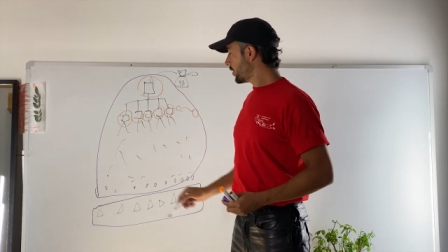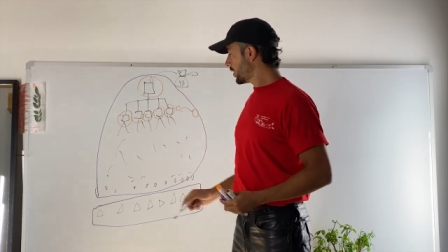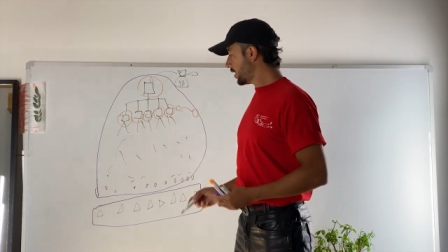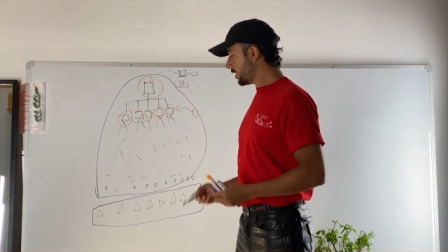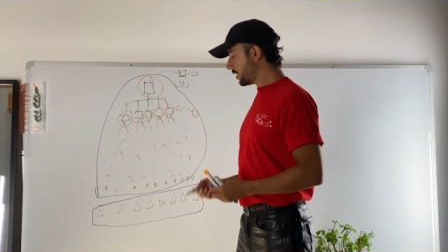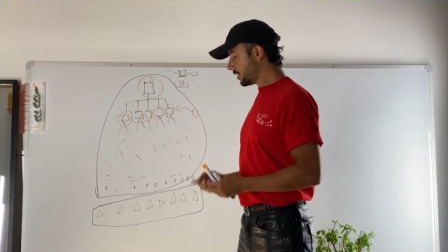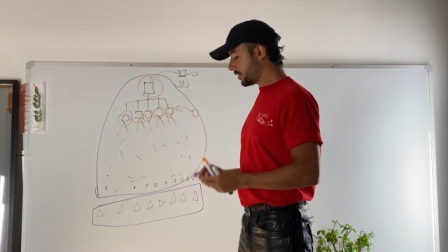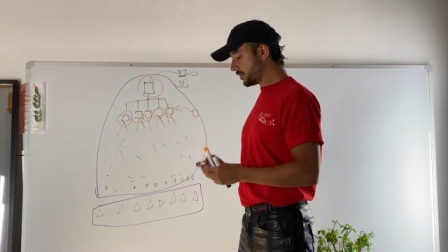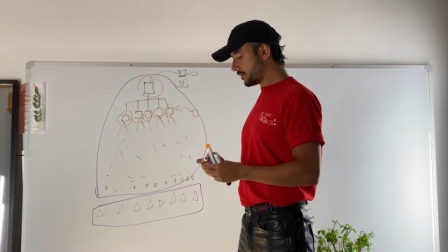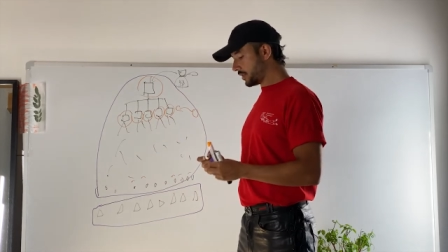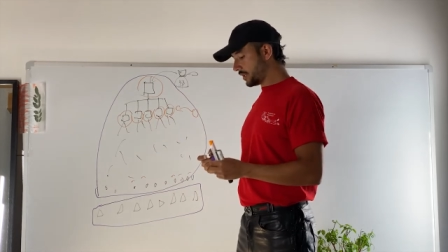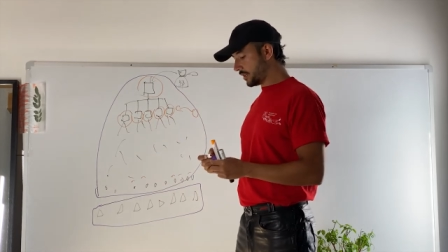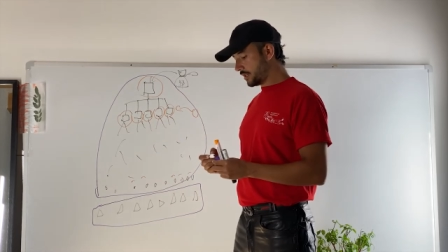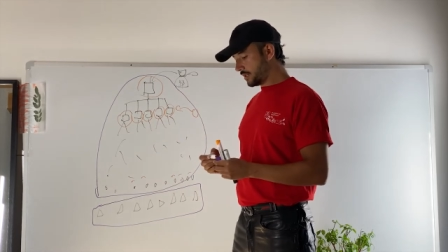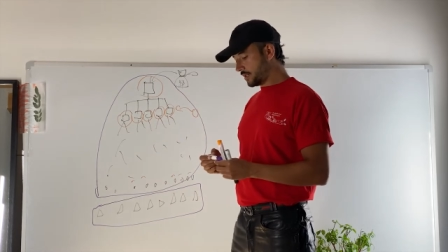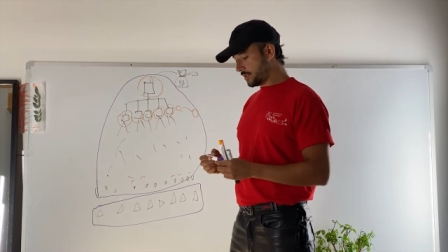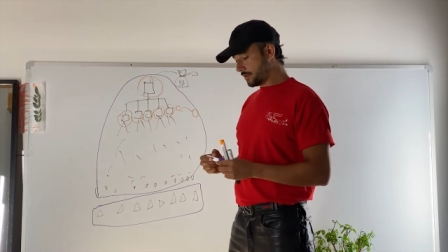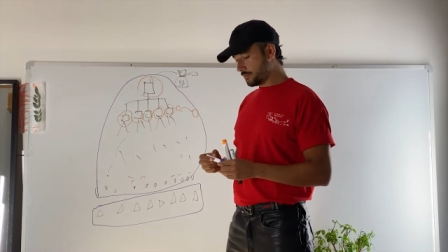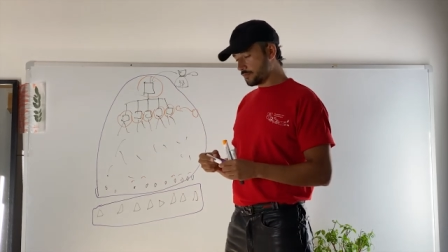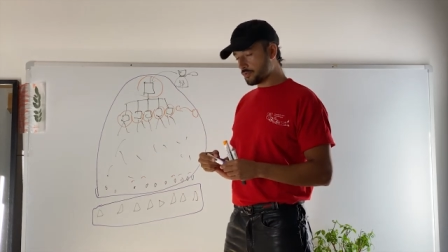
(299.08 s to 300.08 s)
here they
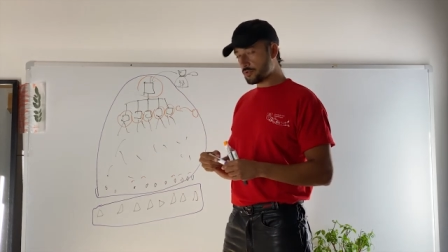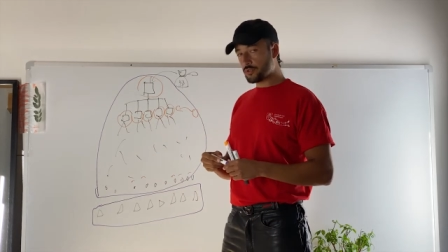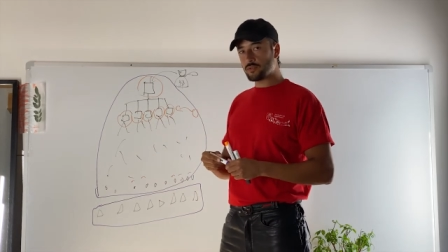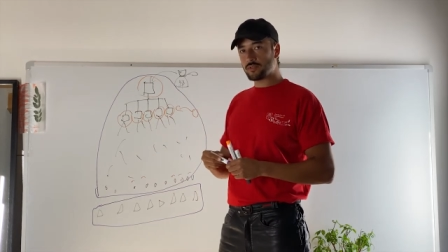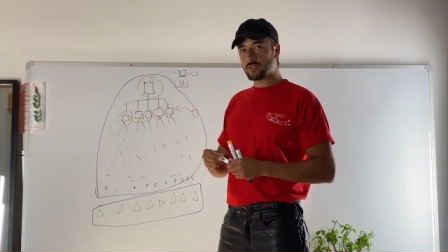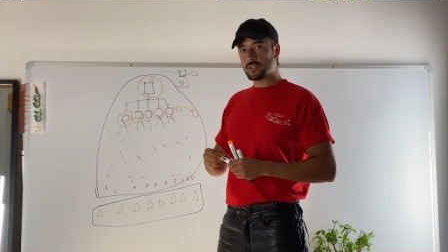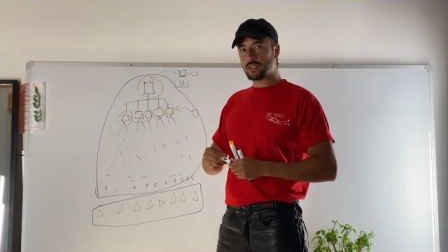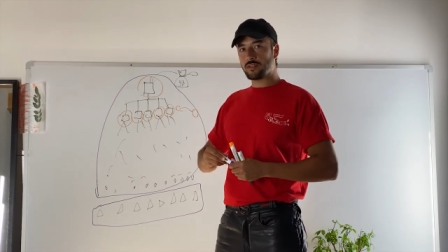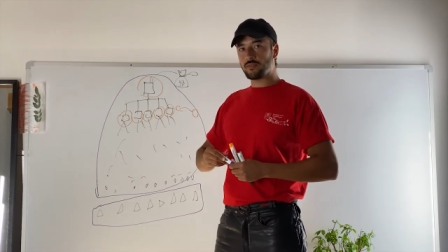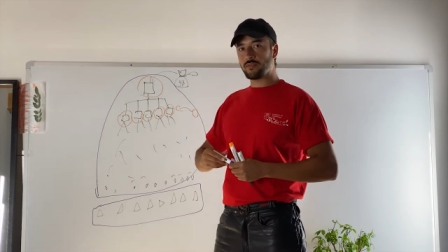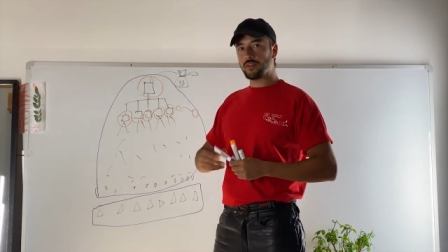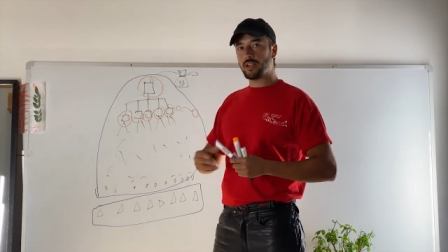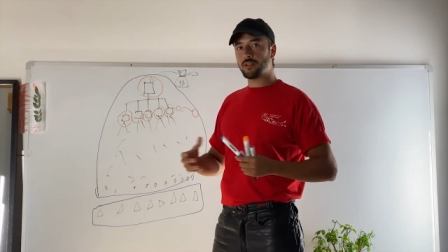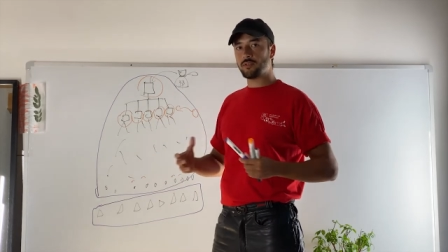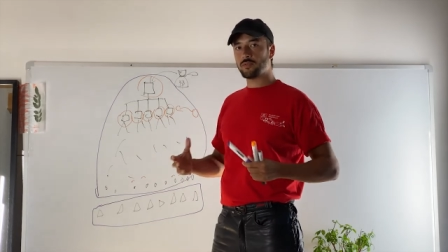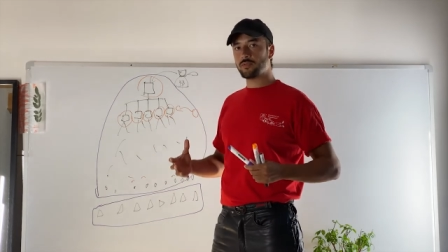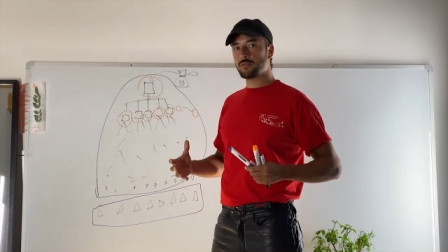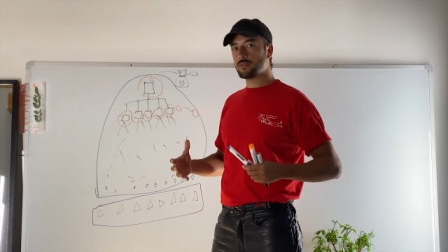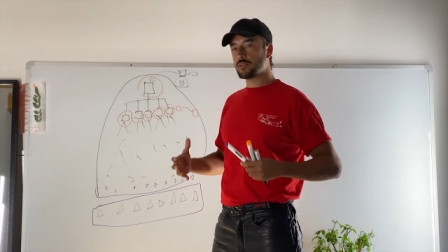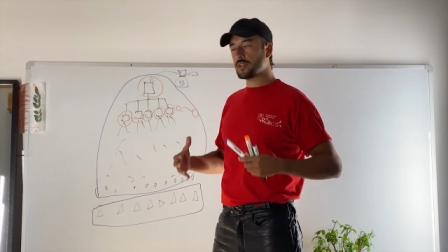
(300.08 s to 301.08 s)
are producing
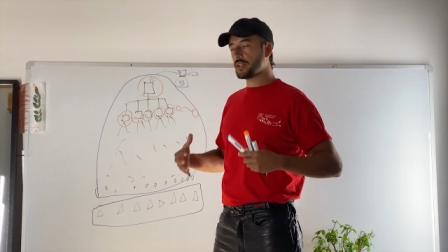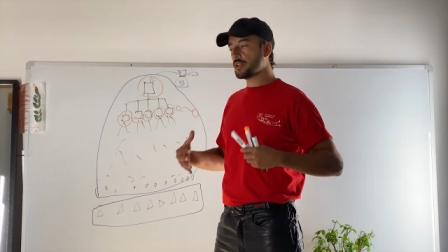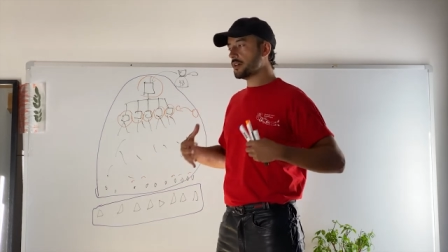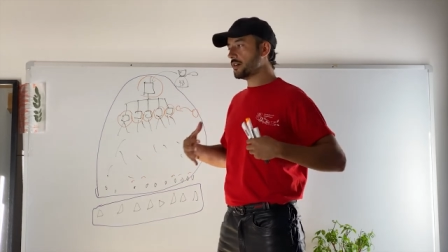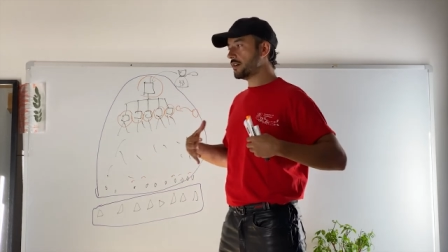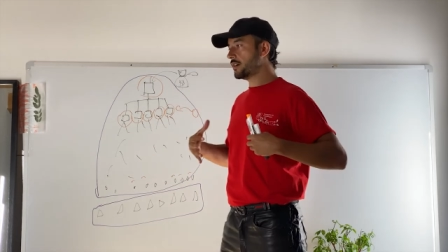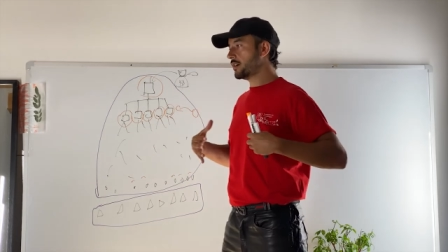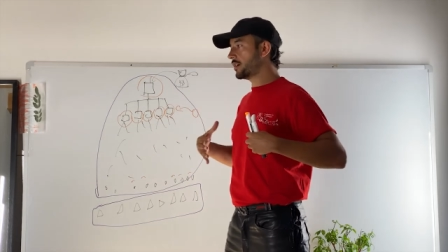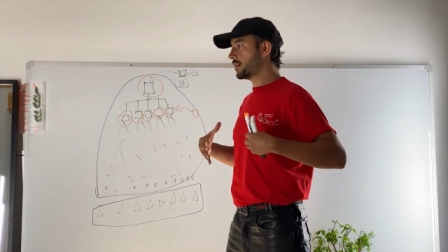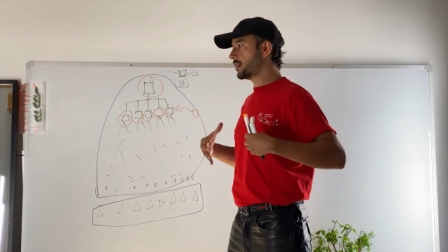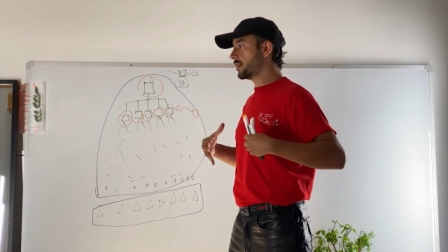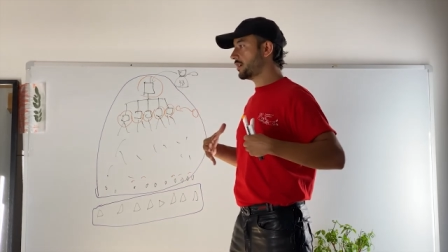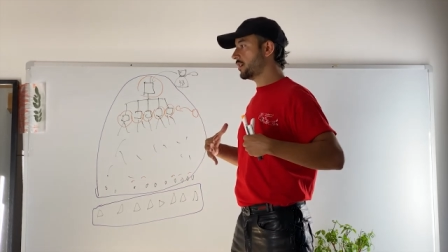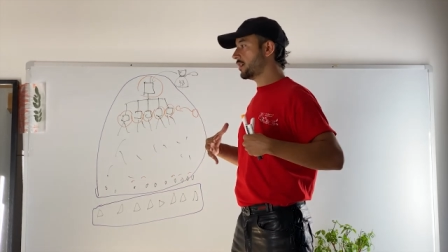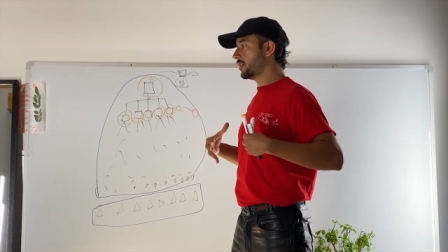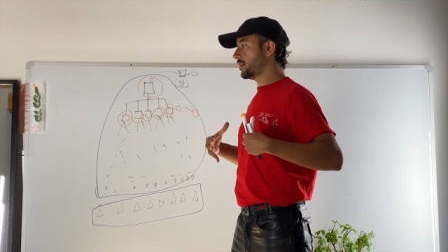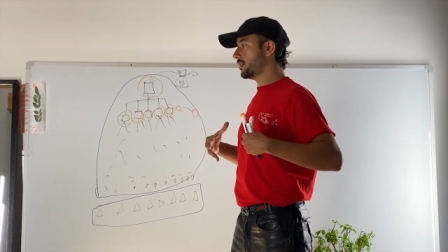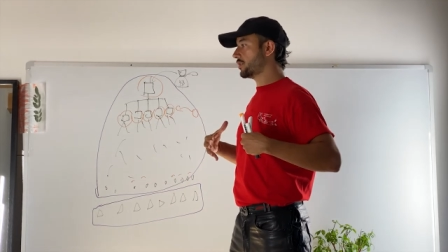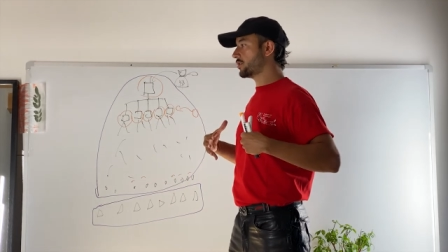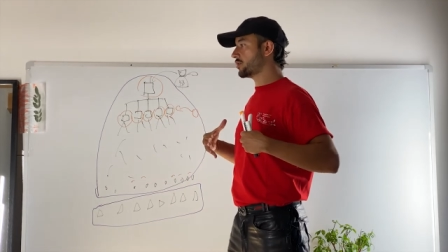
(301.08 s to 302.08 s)
value they are
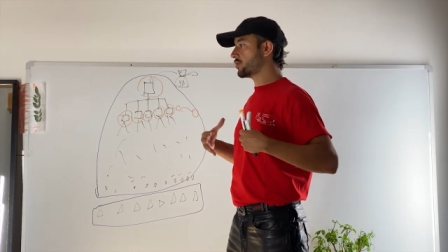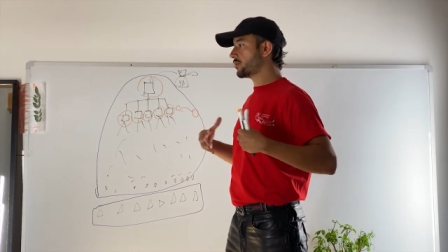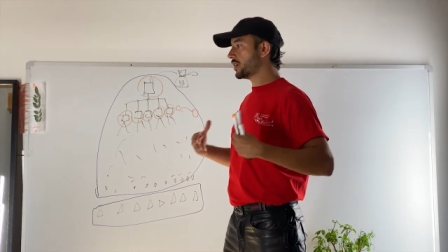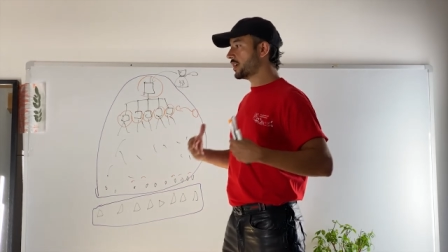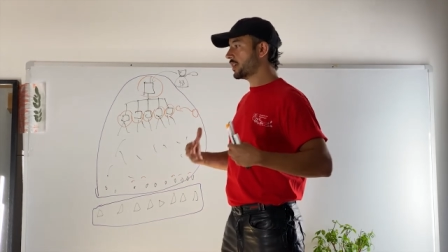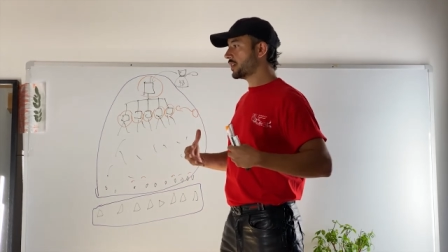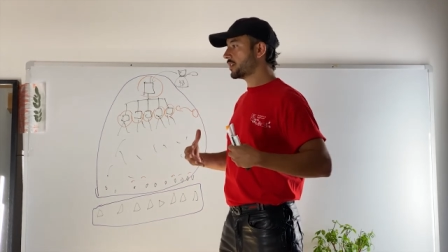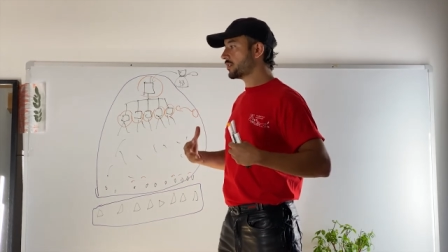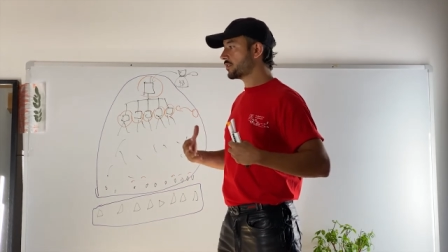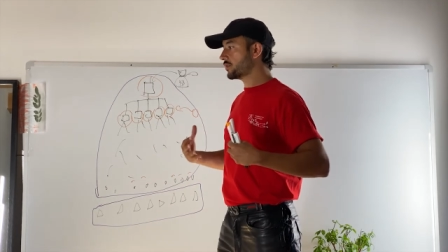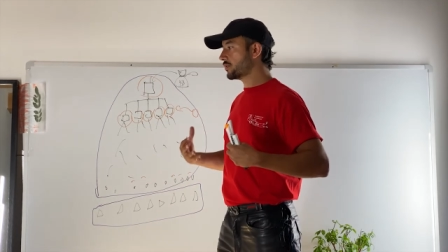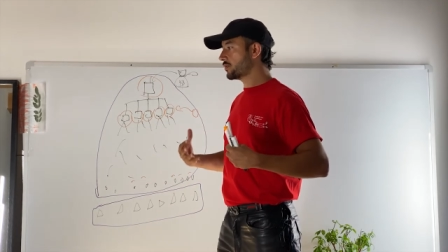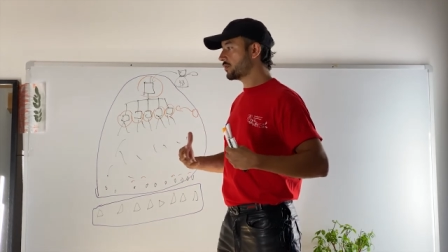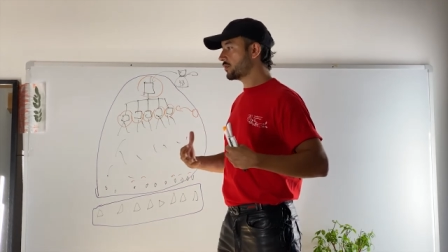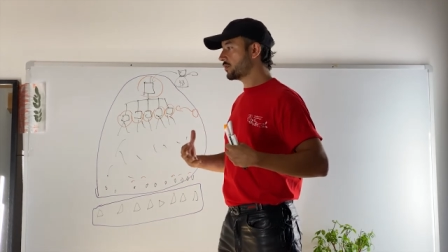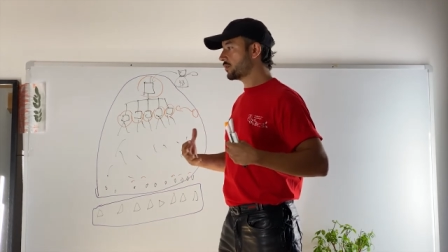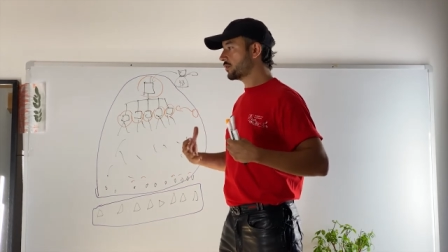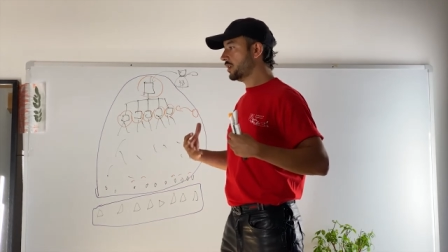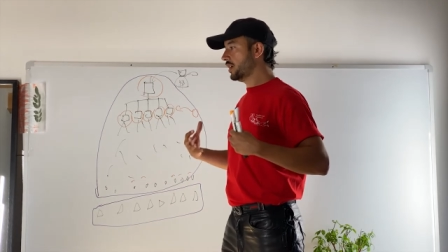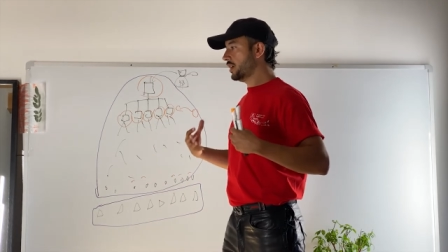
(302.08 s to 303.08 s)
uh, trying
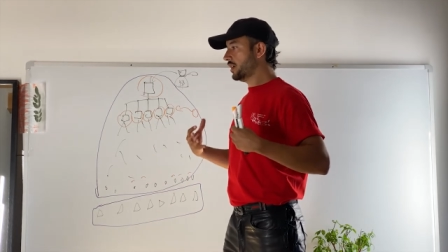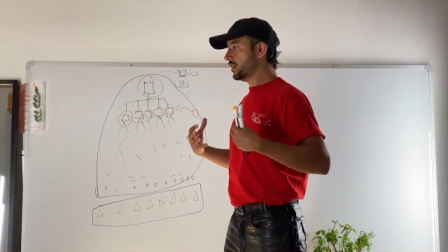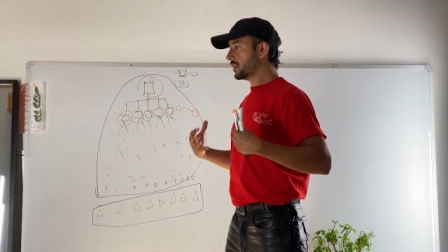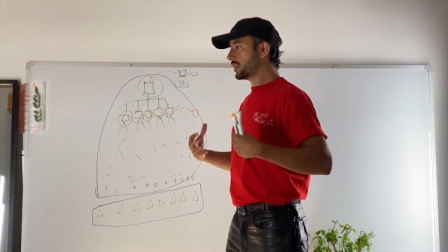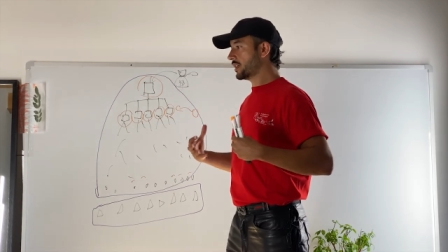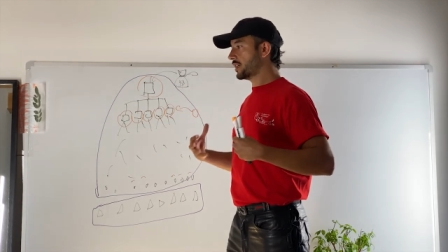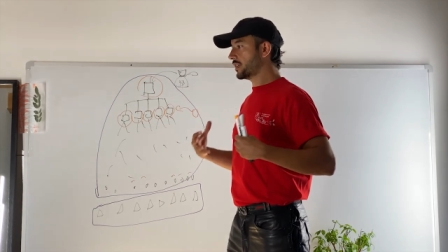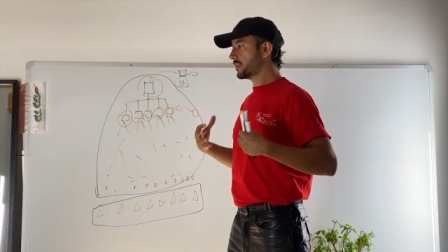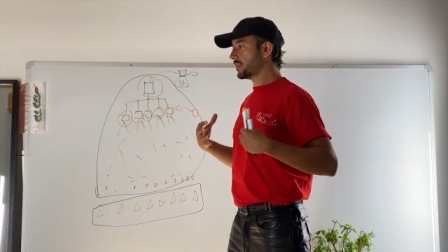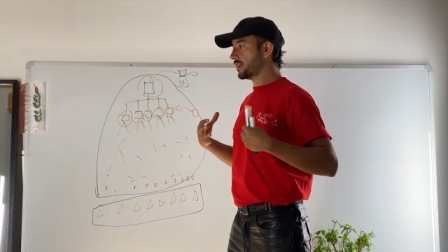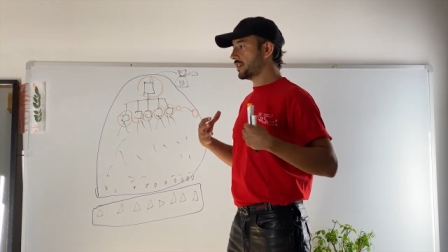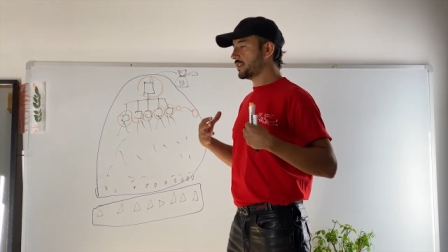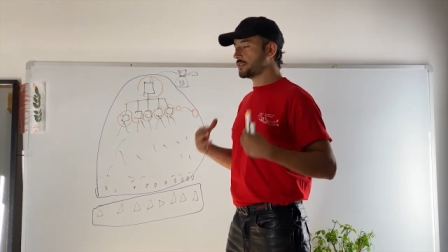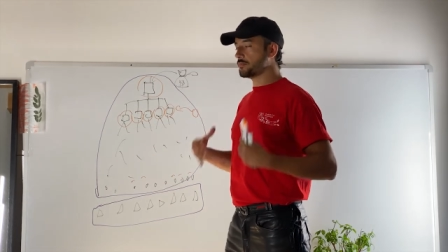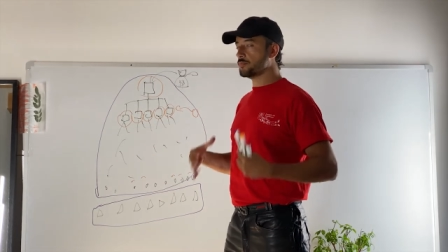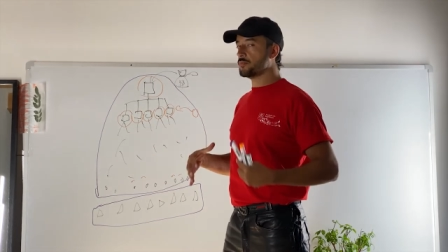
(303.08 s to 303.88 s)
to get as